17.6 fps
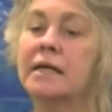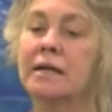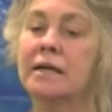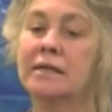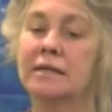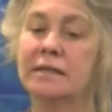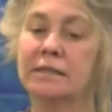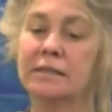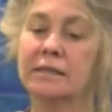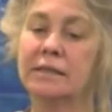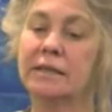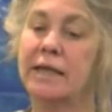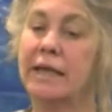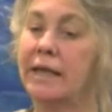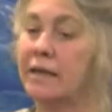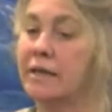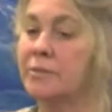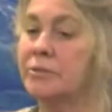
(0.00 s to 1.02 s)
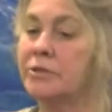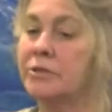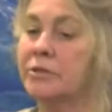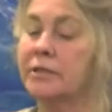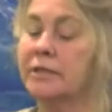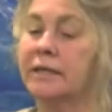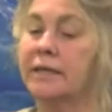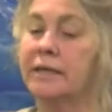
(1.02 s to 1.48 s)
uh, an
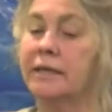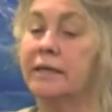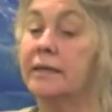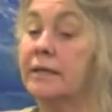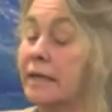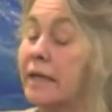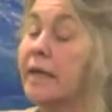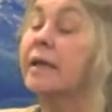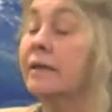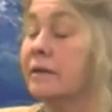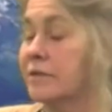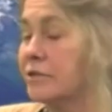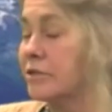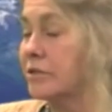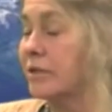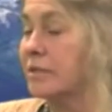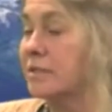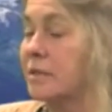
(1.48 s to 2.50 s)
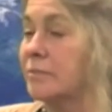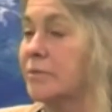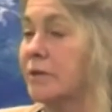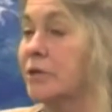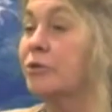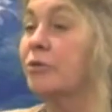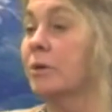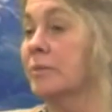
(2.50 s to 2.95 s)
animal in a cage as
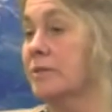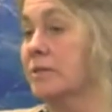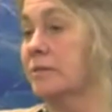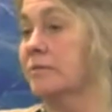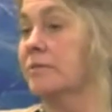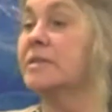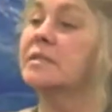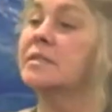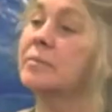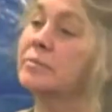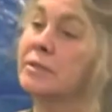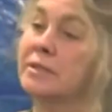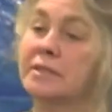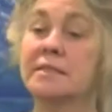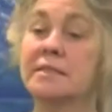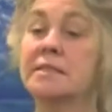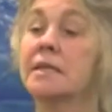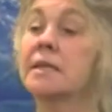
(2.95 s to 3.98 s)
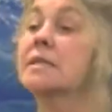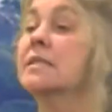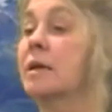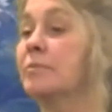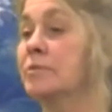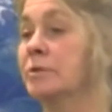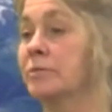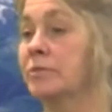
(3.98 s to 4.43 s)
something normative, as something that's
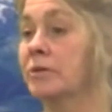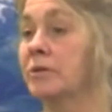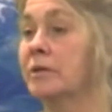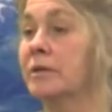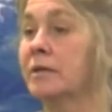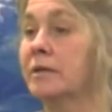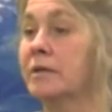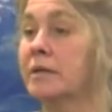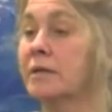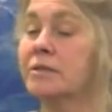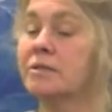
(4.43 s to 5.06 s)
acceptable. Mm-hmm.